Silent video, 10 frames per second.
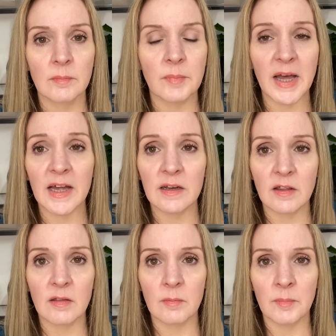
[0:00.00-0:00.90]

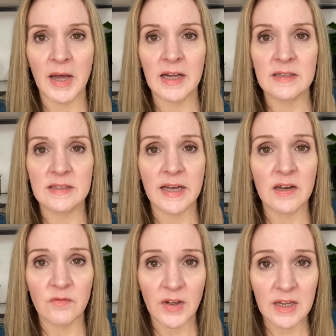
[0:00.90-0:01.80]
bad side
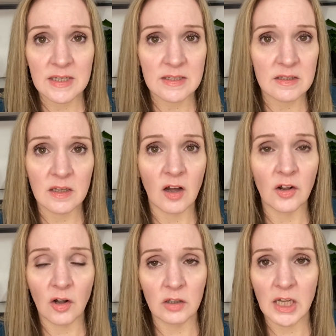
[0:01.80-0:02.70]
effects on
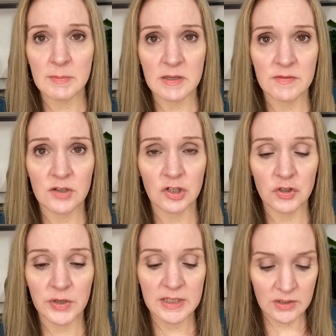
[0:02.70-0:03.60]
all types of
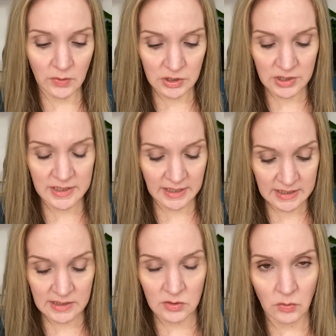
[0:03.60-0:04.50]
surgery. So I just think
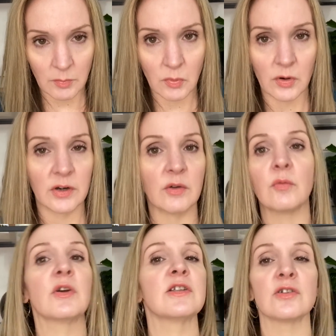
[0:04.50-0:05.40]
it's so important to
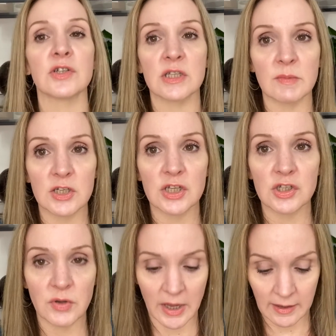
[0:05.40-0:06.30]
research as much as you
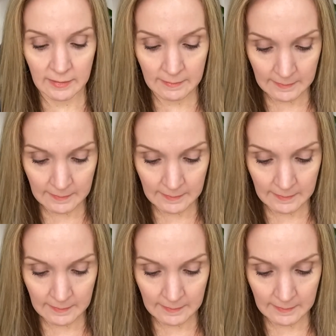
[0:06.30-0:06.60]
can.